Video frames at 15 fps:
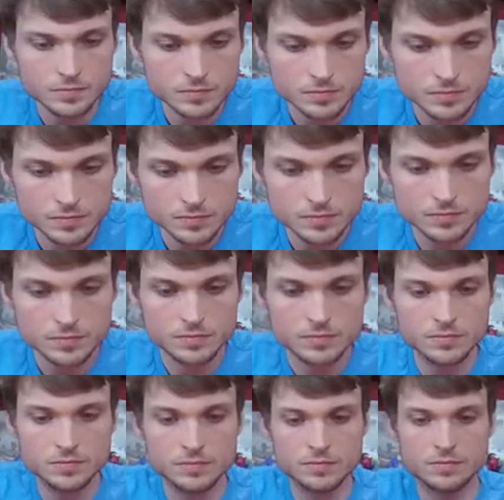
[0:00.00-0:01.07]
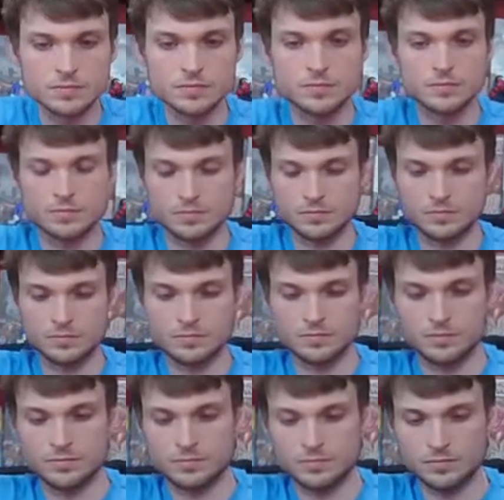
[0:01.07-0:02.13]

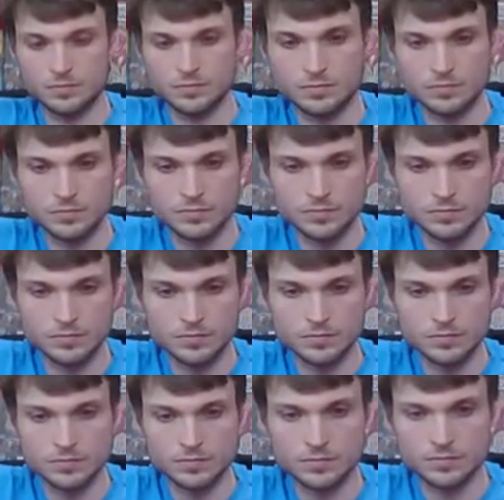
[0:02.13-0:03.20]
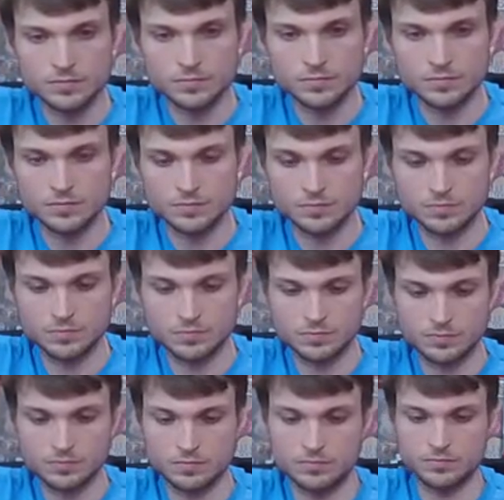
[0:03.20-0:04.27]

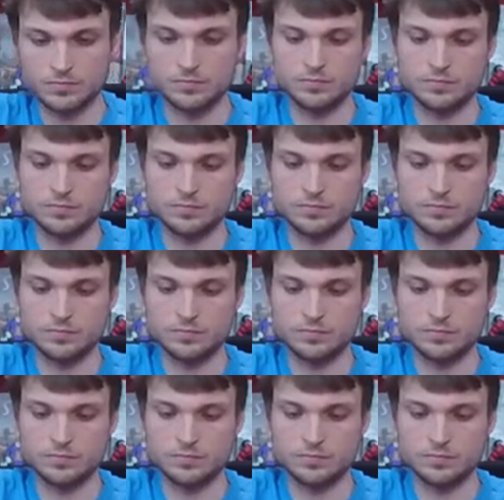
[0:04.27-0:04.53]
(not speaking)